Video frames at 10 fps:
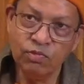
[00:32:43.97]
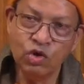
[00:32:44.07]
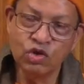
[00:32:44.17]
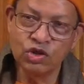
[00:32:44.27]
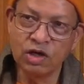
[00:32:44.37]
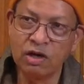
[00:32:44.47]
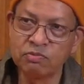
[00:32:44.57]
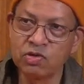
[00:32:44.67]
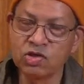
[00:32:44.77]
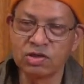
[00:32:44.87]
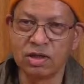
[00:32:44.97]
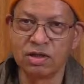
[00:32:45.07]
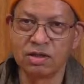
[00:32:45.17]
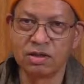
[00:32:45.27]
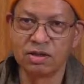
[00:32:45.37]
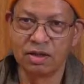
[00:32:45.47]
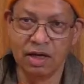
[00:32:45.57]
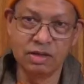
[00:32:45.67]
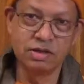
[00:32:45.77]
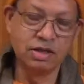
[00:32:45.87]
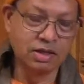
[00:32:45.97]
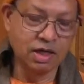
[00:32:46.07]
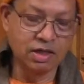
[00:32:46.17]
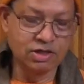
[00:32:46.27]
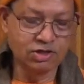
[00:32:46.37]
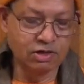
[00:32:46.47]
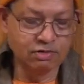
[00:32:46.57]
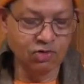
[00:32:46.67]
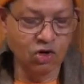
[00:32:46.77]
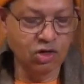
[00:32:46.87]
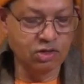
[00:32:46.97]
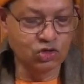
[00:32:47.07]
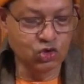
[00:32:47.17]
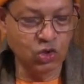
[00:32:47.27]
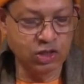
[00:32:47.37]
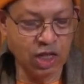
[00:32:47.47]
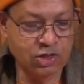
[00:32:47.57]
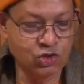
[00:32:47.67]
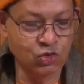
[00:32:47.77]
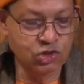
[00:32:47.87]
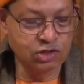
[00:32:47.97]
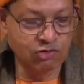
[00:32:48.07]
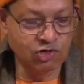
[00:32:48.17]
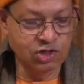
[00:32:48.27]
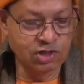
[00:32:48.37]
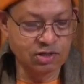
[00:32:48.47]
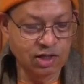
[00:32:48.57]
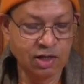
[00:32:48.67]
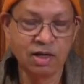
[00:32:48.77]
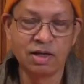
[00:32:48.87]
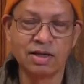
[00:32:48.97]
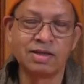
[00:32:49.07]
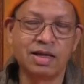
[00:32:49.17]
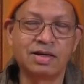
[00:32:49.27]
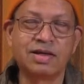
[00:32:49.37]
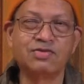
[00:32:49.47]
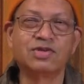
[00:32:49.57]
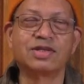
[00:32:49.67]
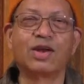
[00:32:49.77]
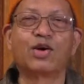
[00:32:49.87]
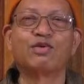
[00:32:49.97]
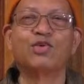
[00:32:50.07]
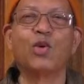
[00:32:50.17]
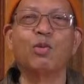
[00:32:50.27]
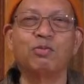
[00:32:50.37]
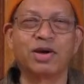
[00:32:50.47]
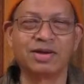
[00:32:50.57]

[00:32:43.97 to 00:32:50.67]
Sri Ramakrishna, as an incarnation of God, is so attached to his devotees. That gives us a lot of hope.